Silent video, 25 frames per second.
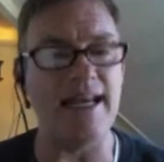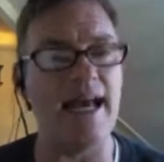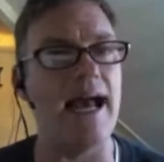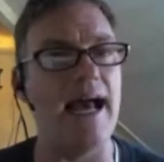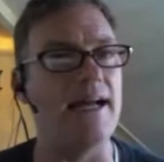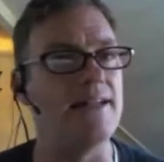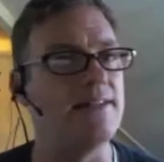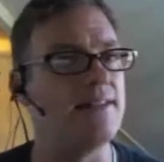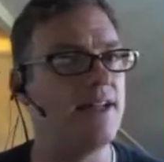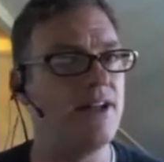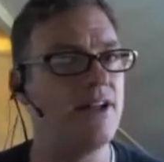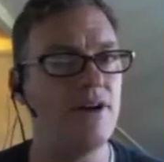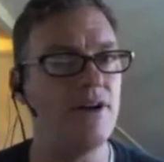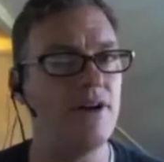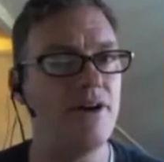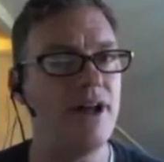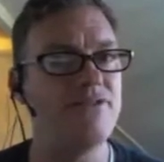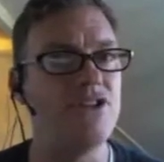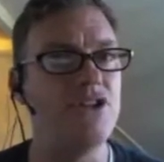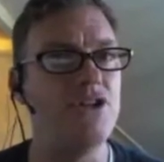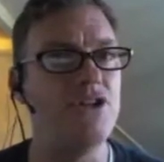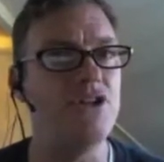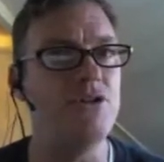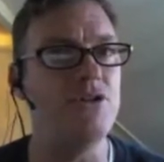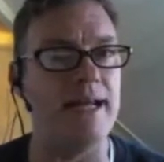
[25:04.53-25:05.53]
tags. I don't have
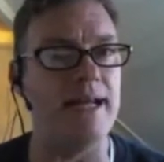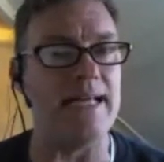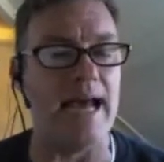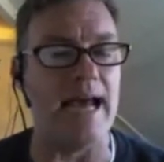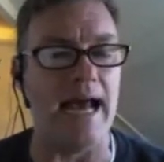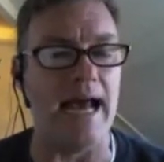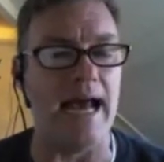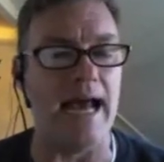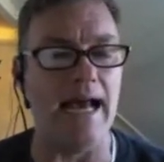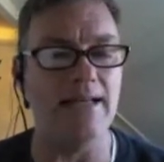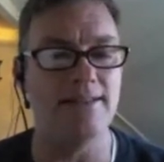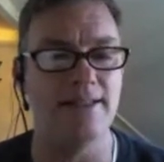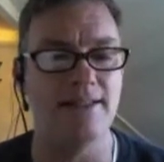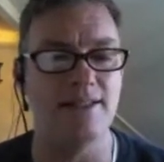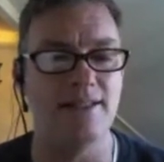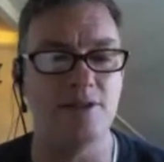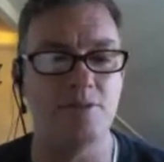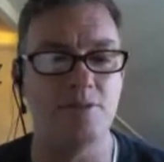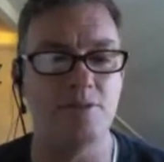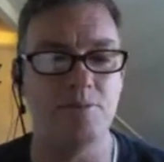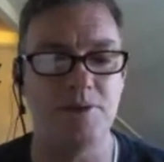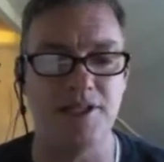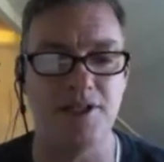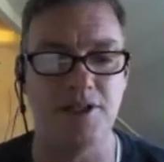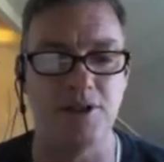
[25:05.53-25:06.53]
too many tags in
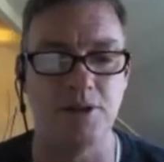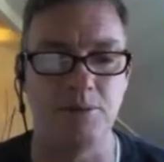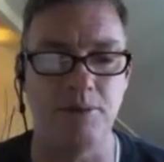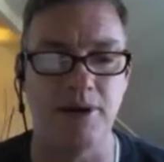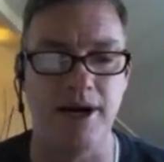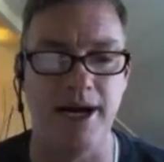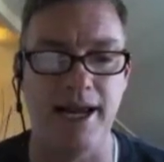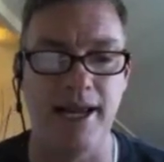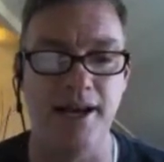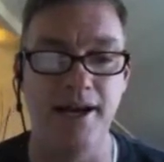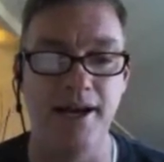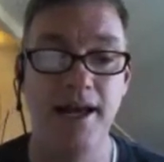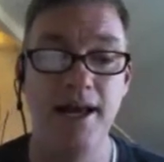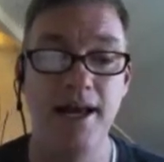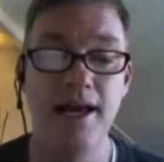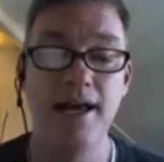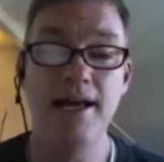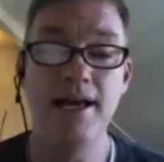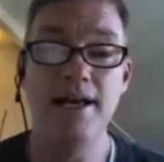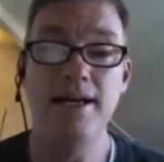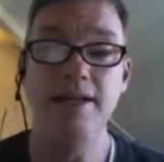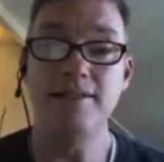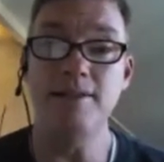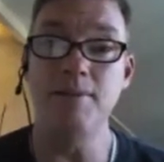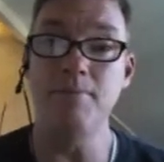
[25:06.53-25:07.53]
this particular brain.
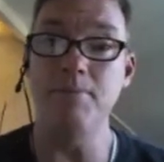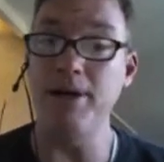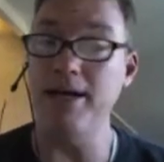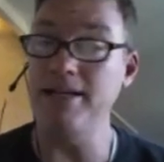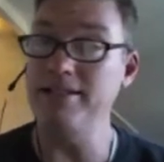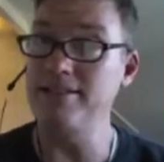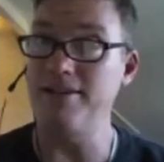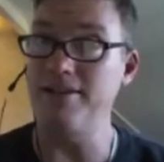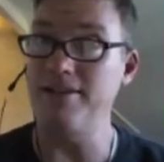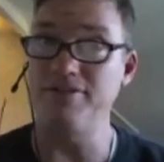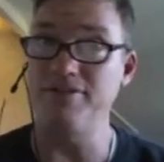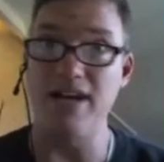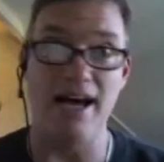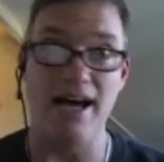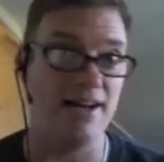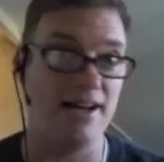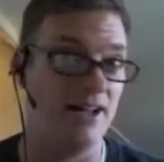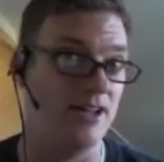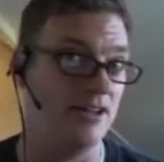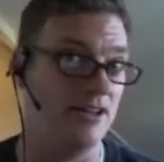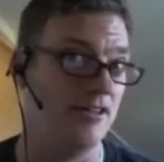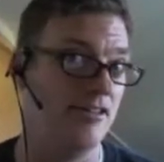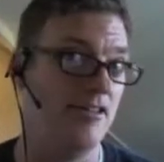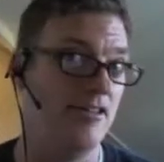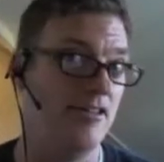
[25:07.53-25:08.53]
Some brains I've
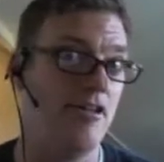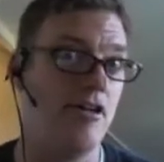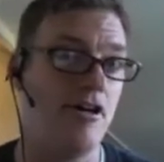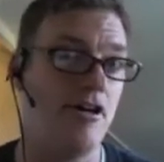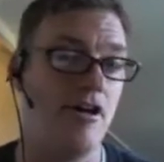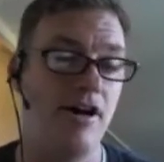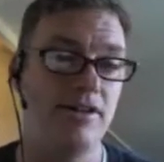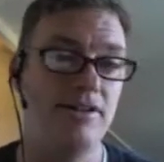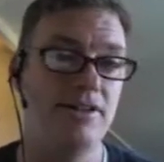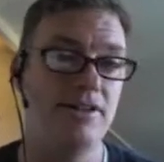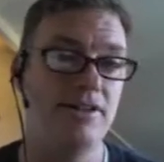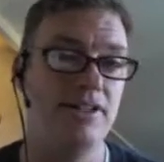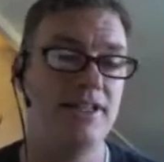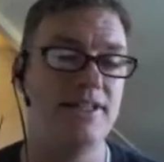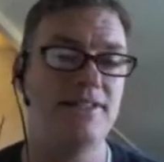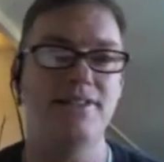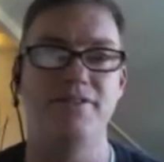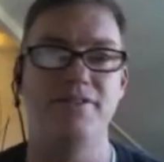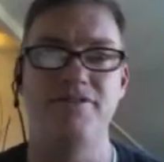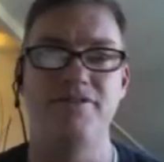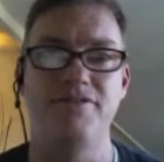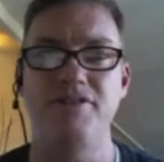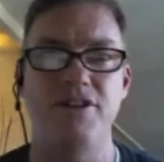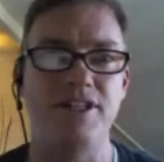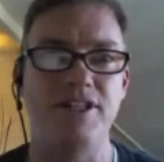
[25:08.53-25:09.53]
got a long list
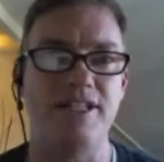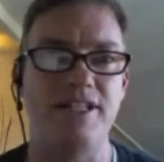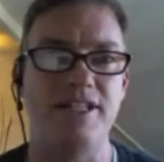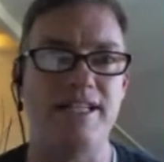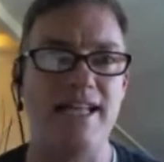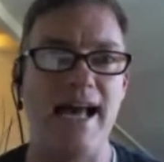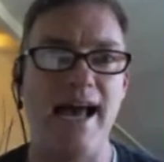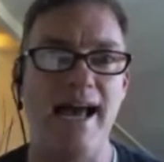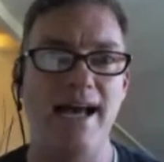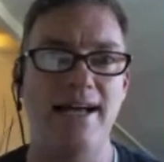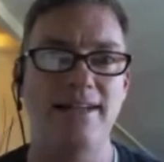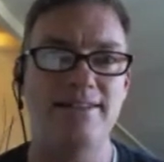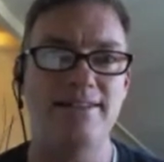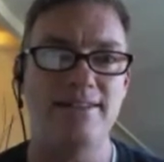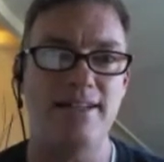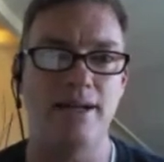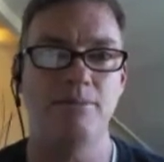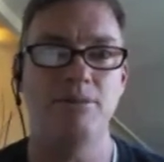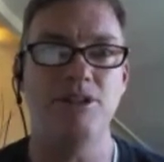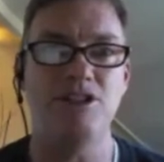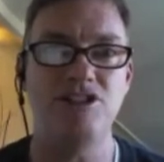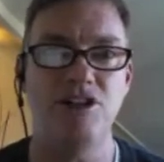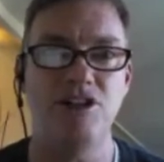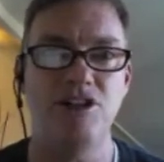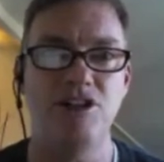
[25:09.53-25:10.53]
of different tags
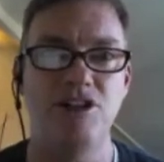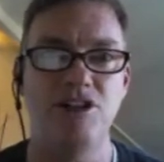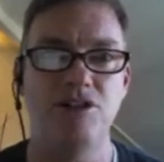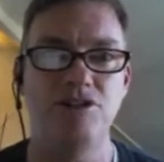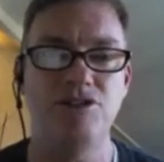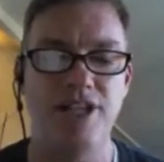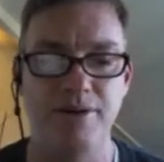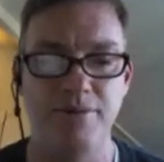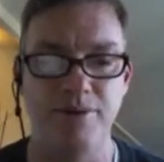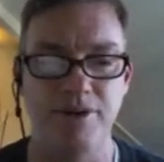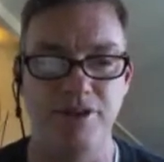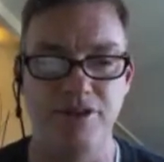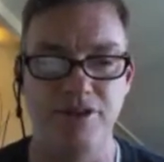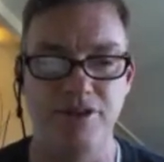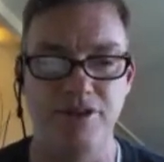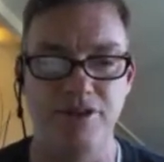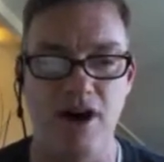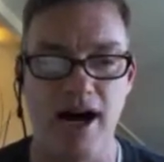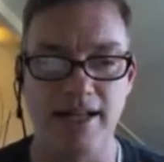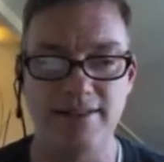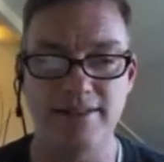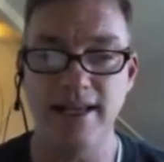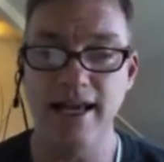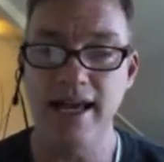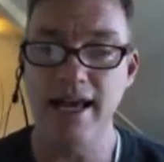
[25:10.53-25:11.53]
that I'm associating with
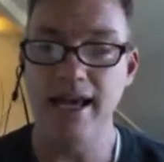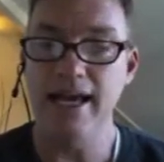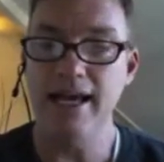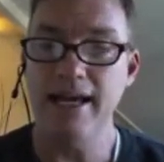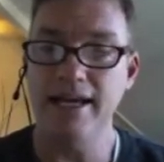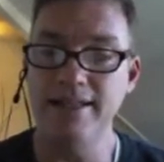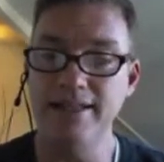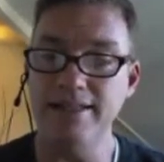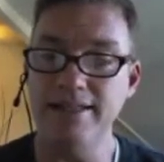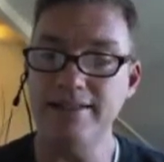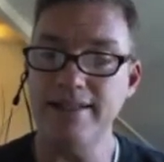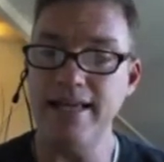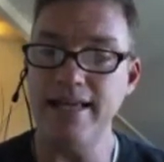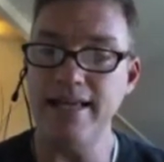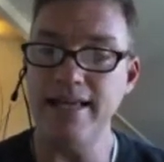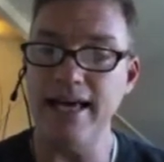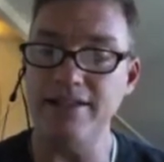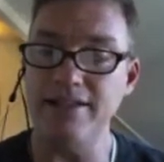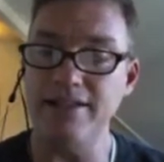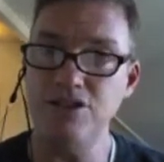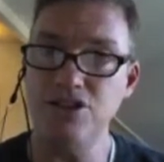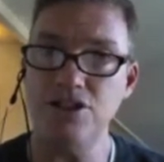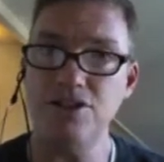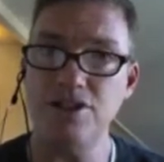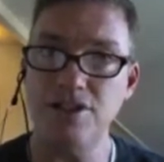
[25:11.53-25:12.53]
thoughts. In this
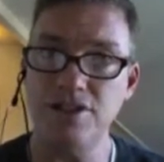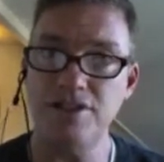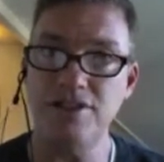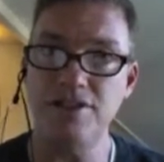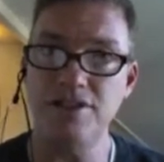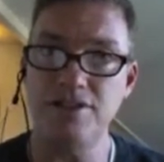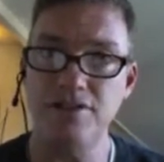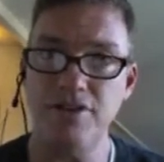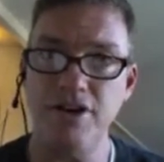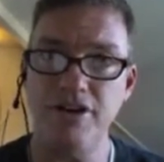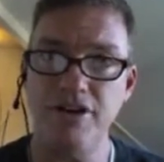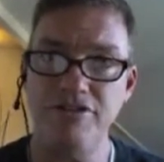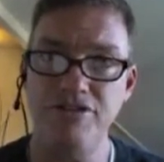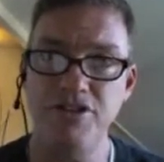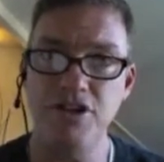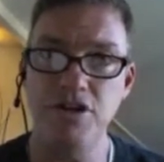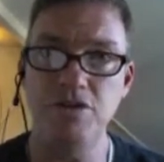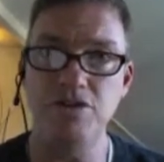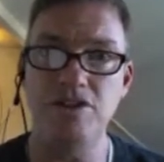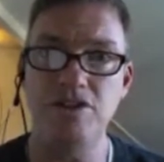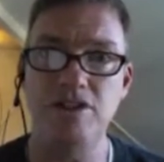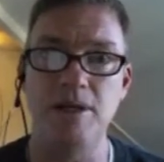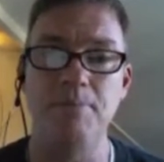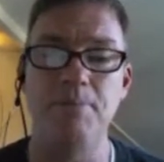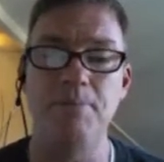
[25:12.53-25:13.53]
case, just a
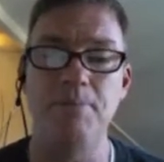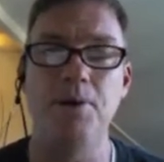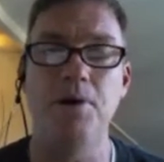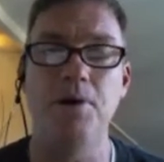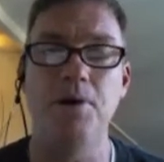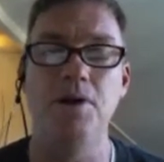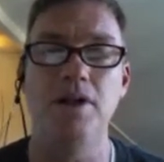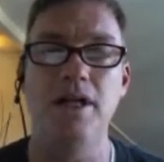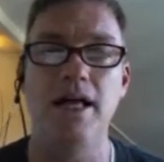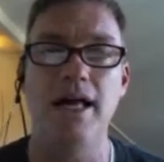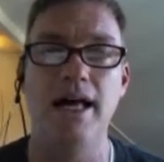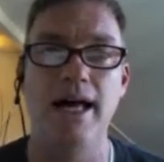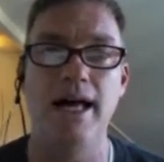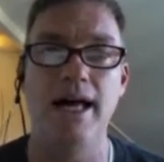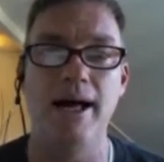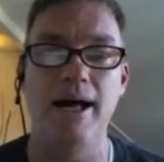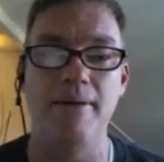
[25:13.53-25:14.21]
few simple